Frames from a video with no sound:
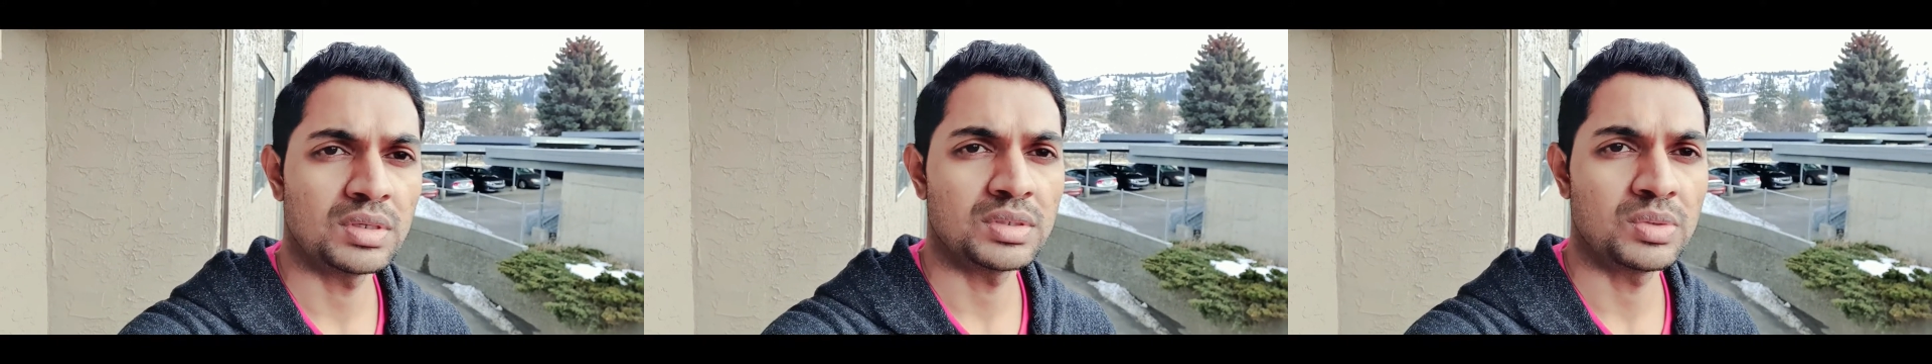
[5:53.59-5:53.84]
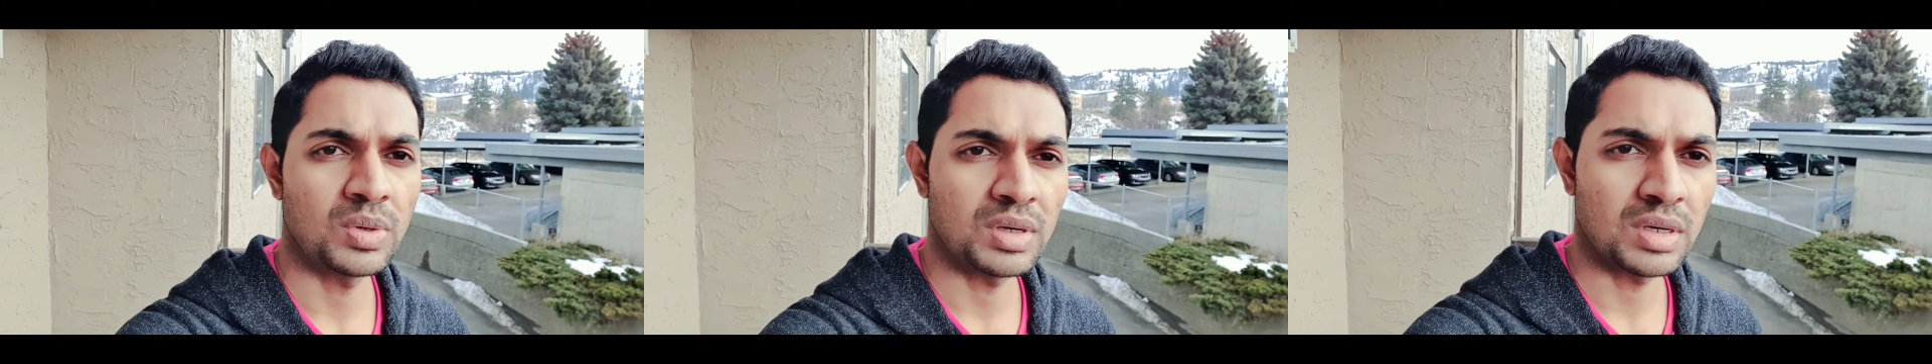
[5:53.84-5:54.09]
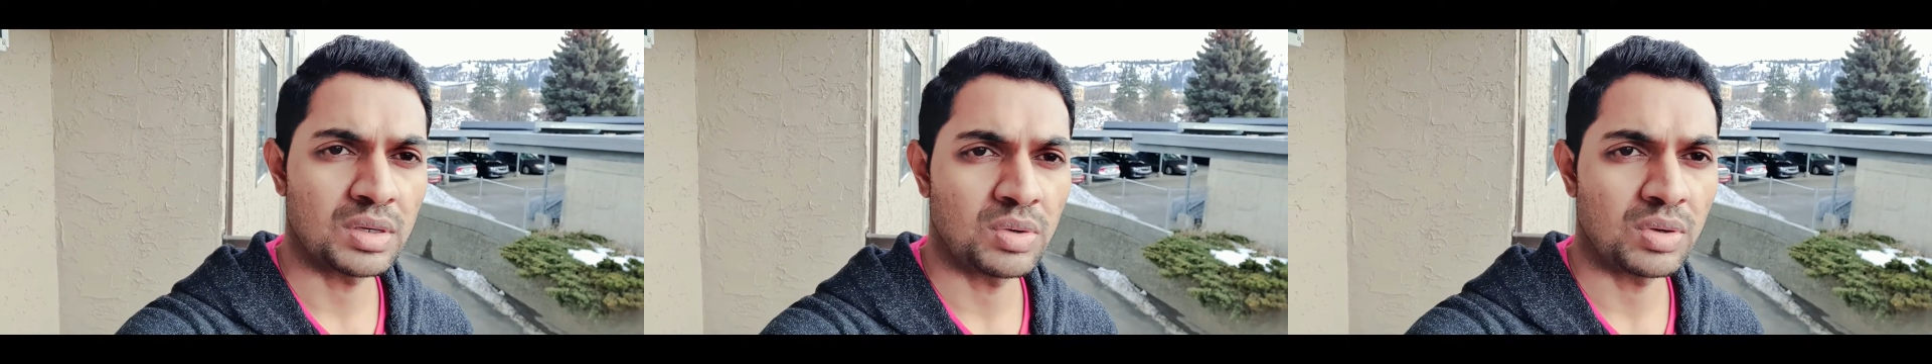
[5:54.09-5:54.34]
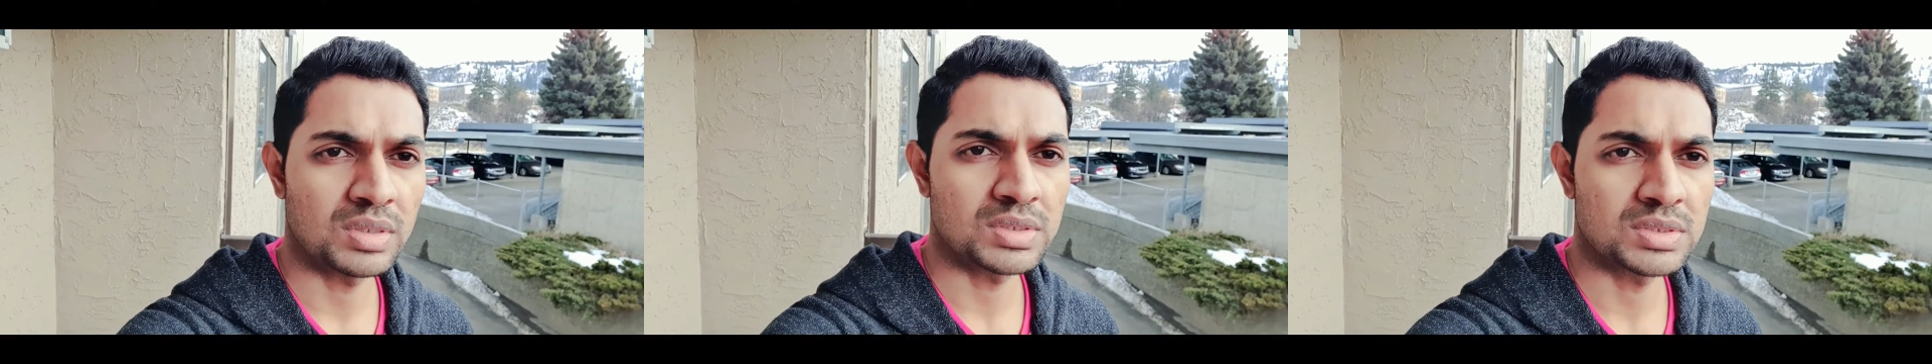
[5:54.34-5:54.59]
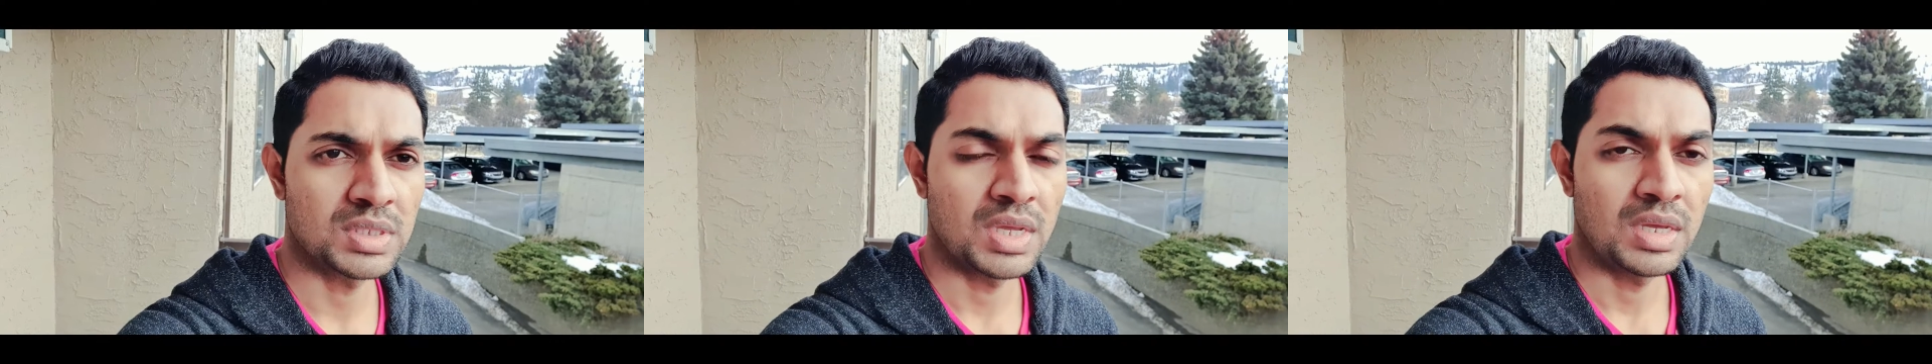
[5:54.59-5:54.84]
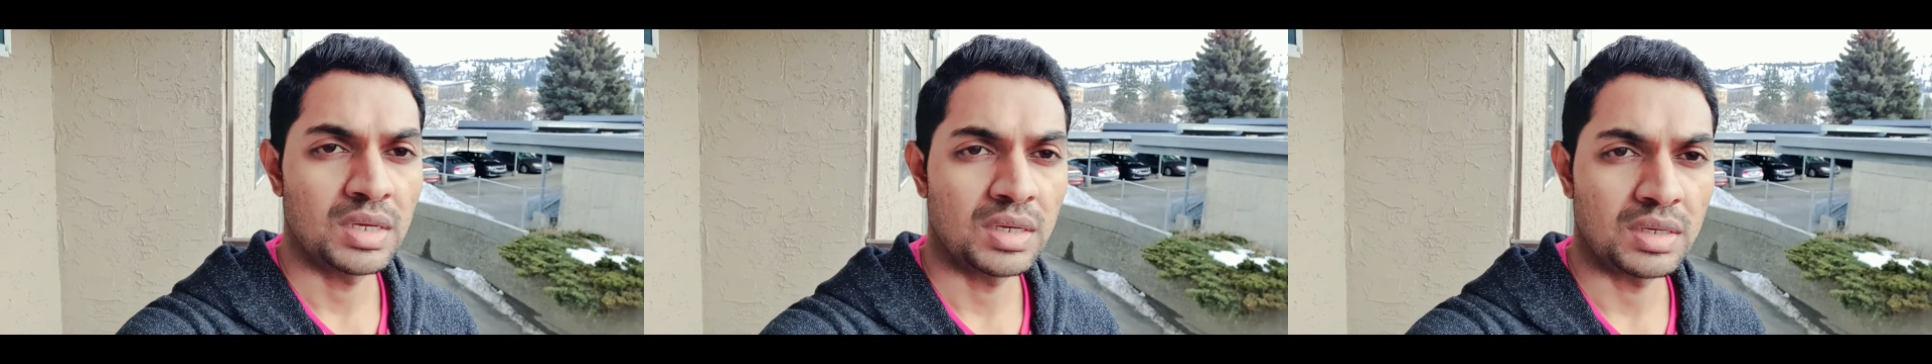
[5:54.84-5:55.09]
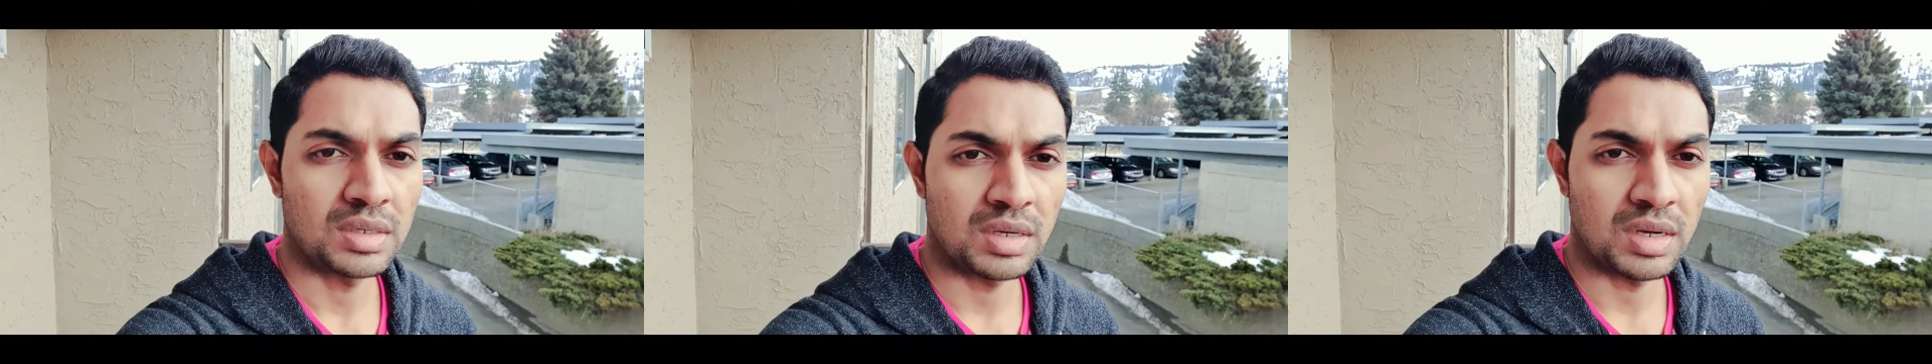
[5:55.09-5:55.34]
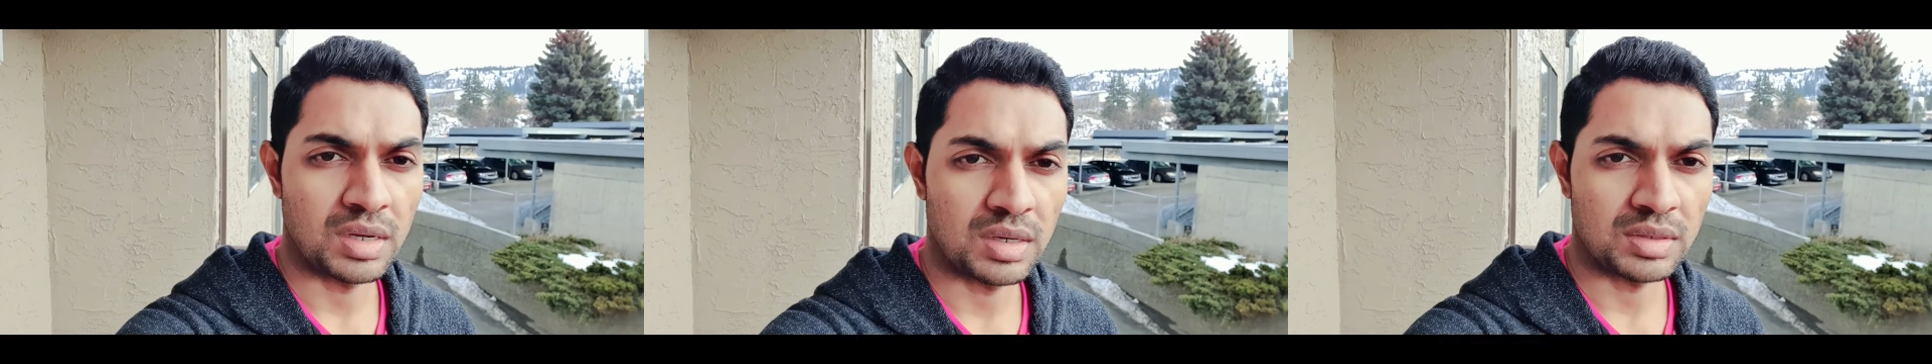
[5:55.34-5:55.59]
$200,
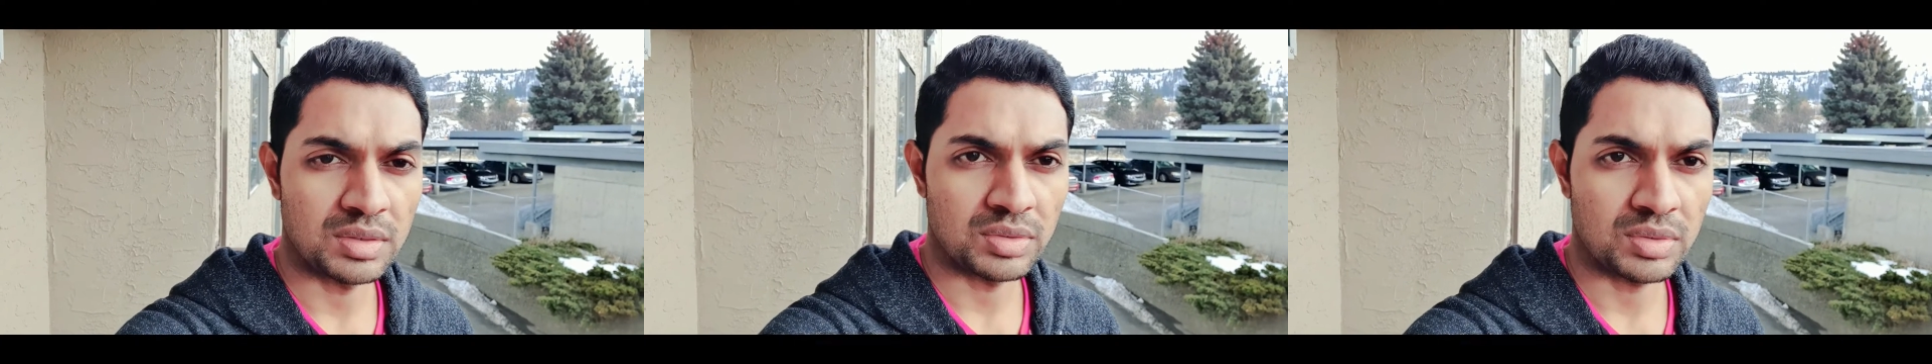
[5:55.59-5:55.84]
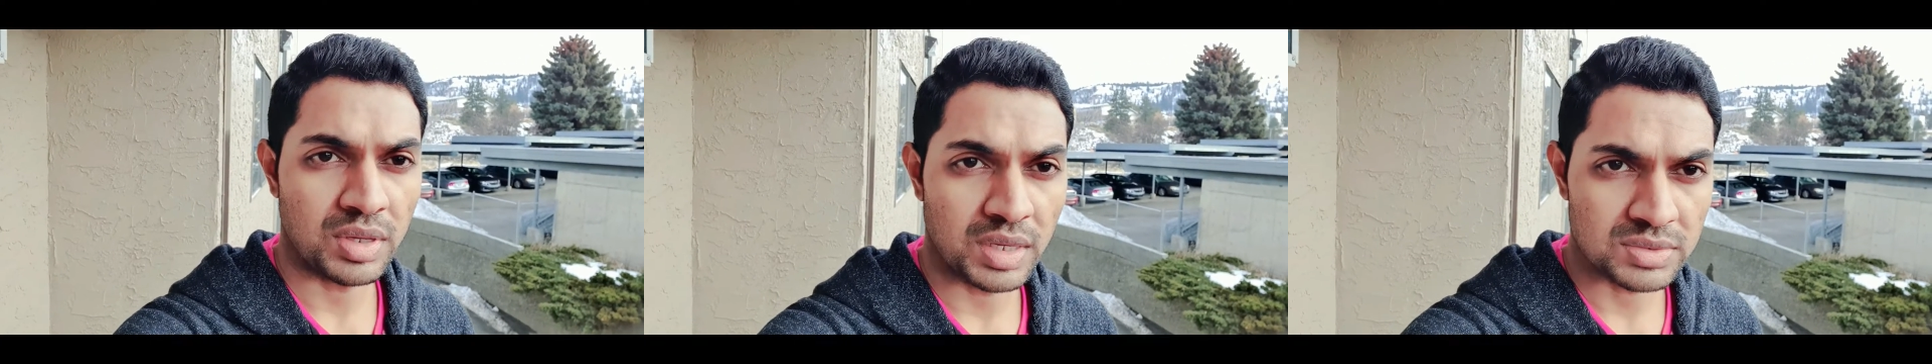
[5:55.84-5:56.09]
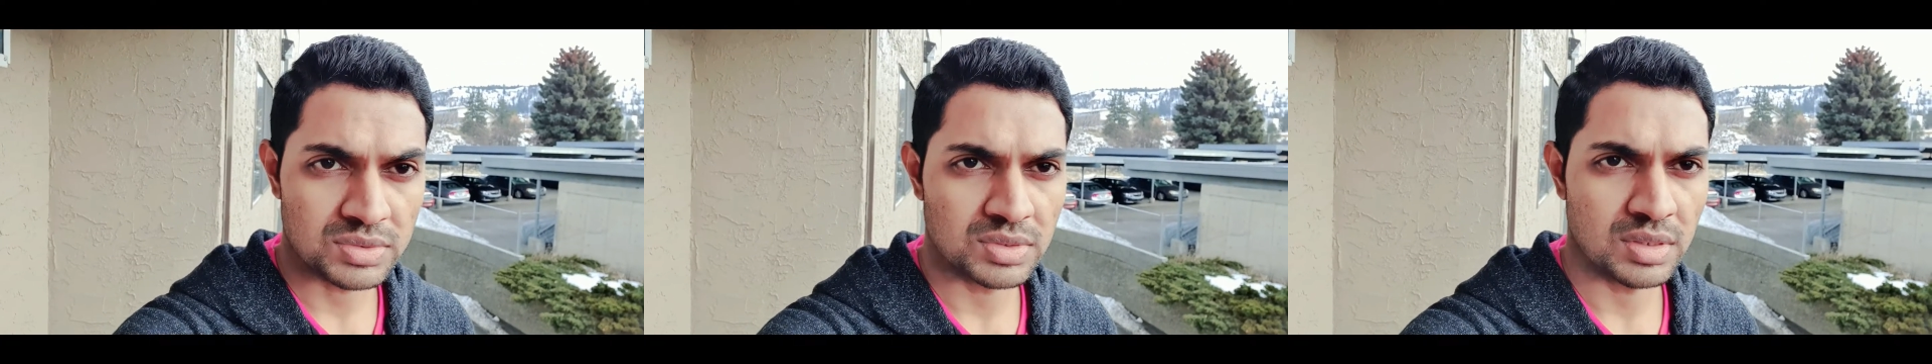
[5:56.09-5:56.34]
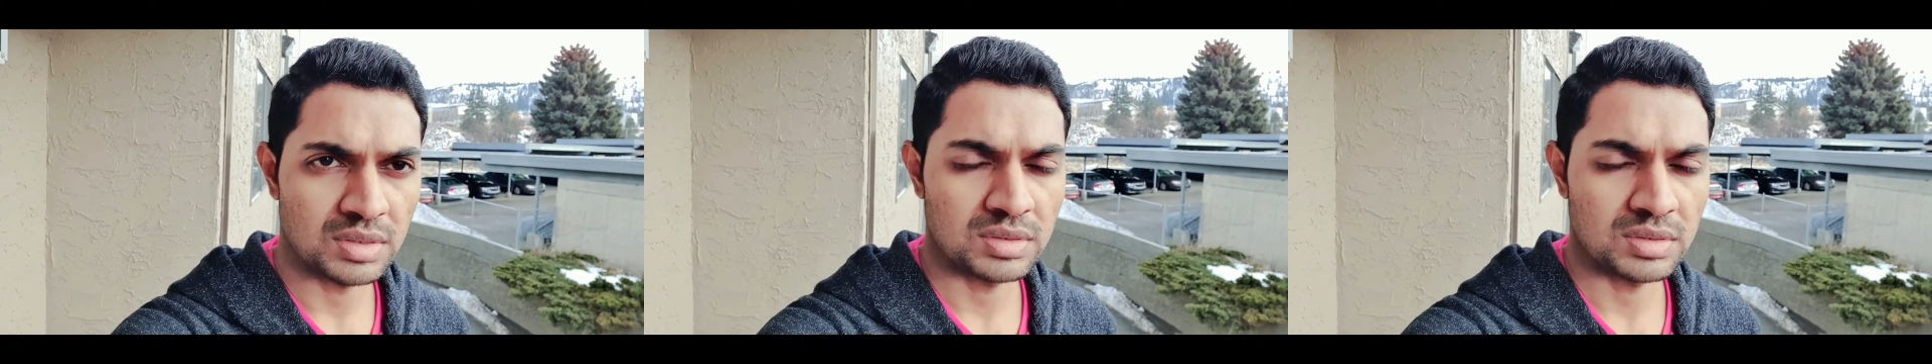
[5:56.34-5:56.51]
extra.